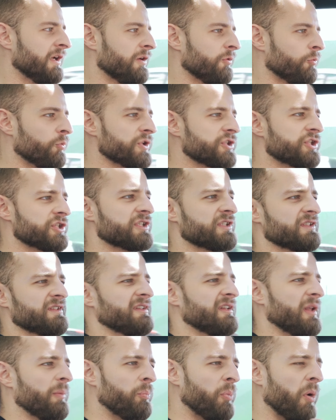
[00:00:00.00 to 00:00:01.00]
which is
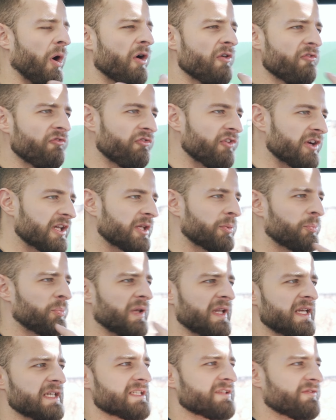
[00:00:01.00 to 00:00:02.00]
the perfect
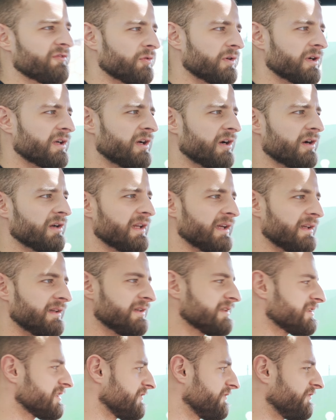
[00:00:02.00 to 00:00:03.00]
place for a car like
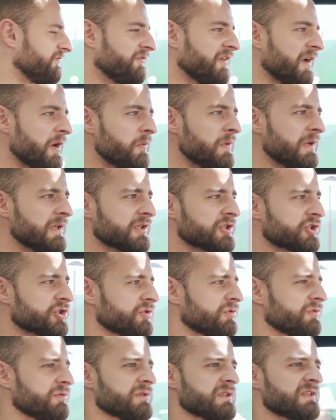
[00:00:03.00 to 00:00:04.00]
this. Very
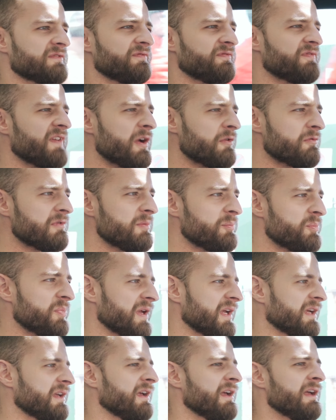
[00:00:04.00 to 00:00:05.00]
luxurious, very
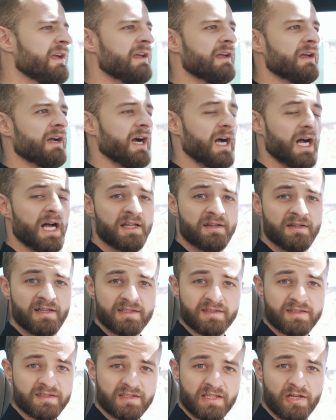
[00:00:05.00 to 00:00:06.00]
big.
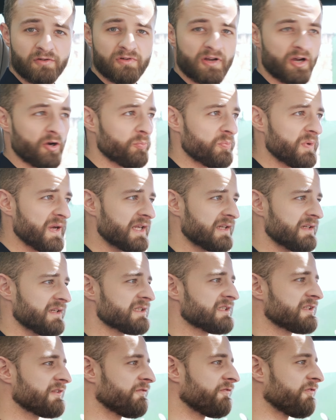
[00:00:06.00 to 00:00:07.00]
Unnecessary how big it
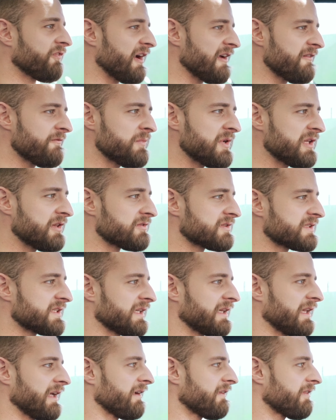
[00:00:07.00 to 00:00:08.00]
is, 5 meters
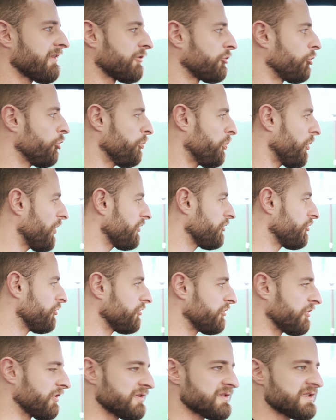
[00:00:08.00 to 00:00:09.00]
in length,
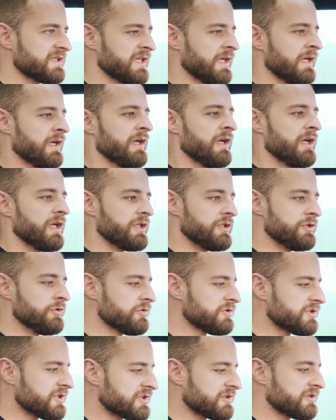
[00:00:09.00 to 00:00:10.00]
2.2 tons,
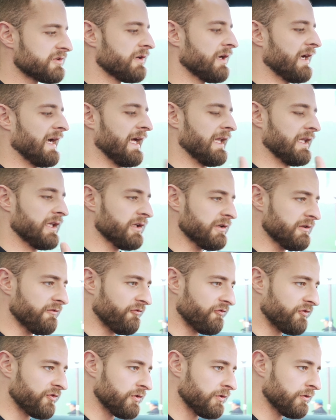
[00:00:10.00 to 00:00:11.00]
uses a lot of
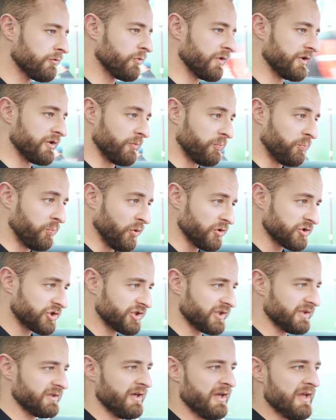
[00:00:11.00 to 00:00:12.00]
fuel when you push
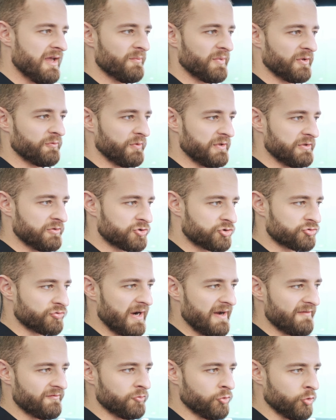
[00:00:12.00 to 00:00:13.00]
it, but when you
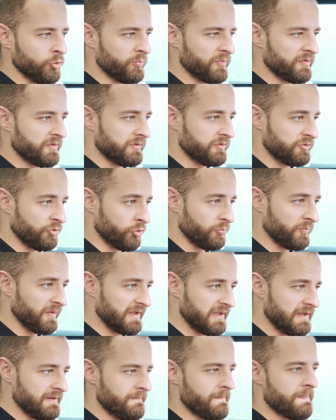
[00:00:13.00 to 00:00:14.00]
drive
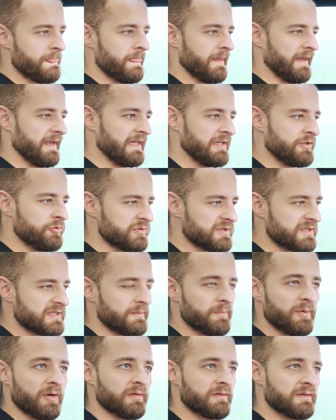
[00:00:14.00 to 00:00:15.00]
normally, it uses
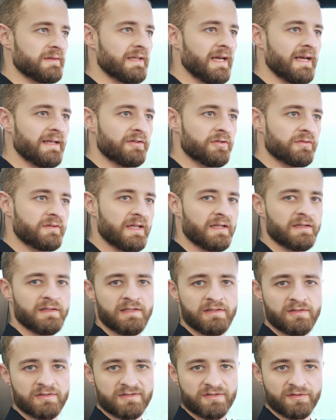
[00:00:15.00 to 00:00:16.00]
about 9 to 10
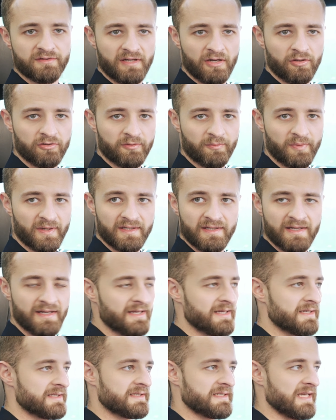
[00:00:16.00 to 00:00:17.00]
liters on the Autobahn.
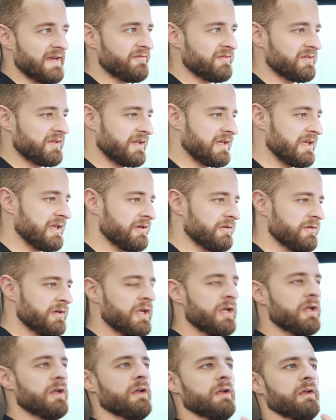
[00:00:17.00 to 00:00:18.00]
7th gear,
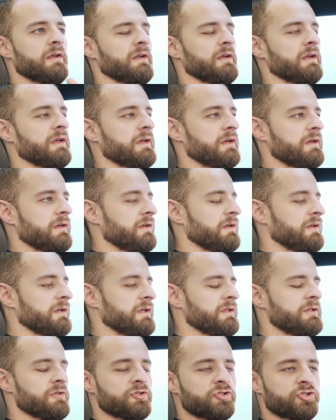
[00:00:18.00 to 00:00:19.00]

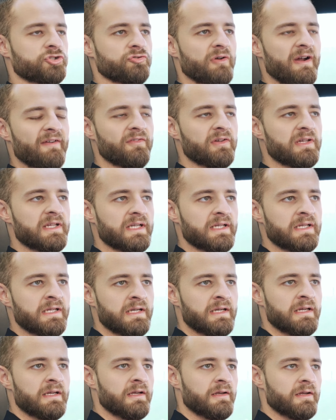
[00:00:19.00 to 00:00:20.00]
you're traveling,
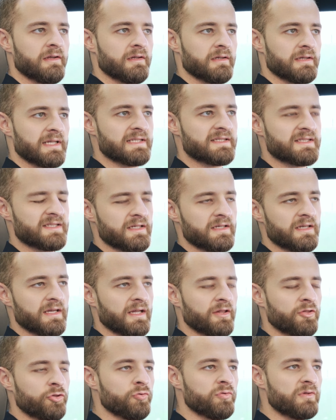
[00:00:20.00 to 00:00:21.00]
let's say
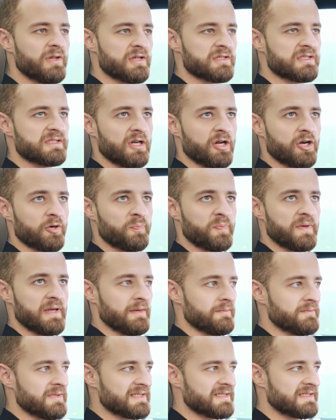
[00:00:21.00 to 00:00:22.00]
at 2000
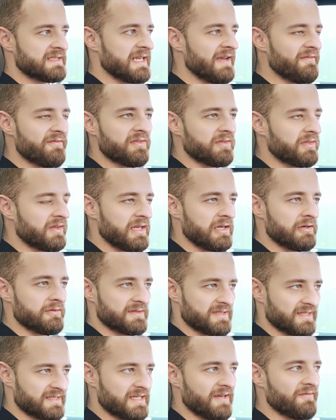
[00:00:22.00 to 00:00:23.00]
RPM, 7th gear,
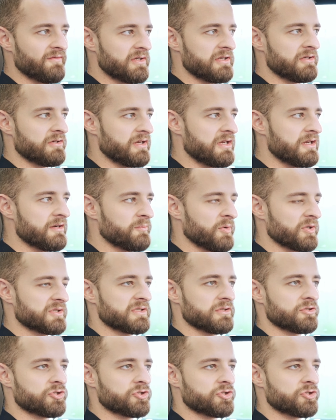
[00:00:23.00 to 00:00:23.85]
it's a 7-gear gearbox, you're